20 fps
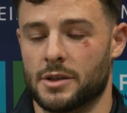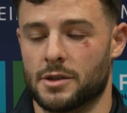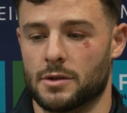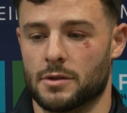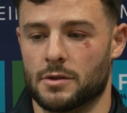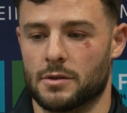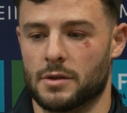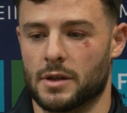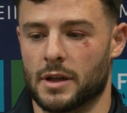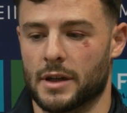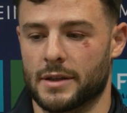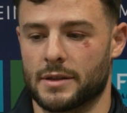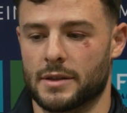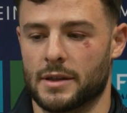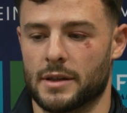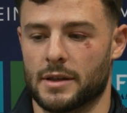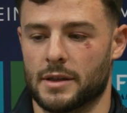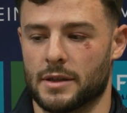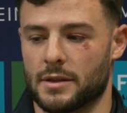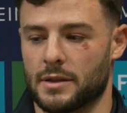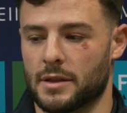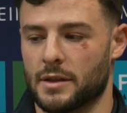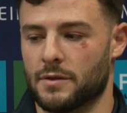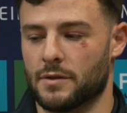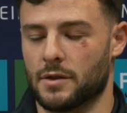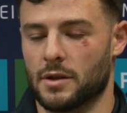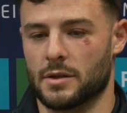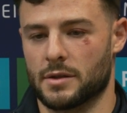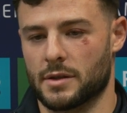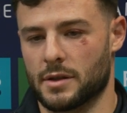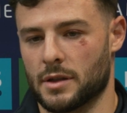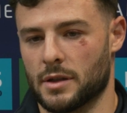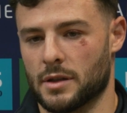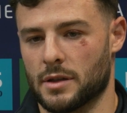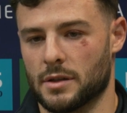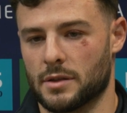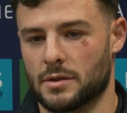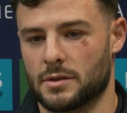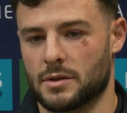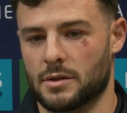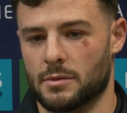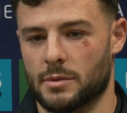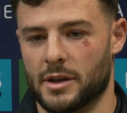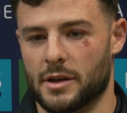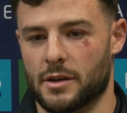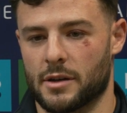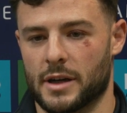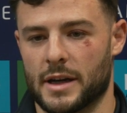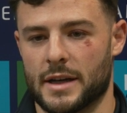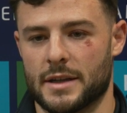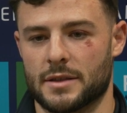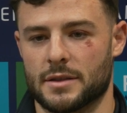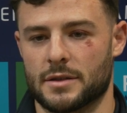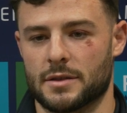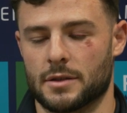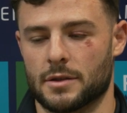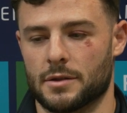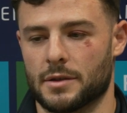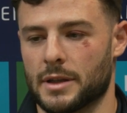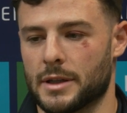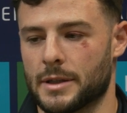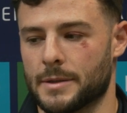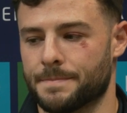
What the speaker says: showed like they fought till the bitter end. So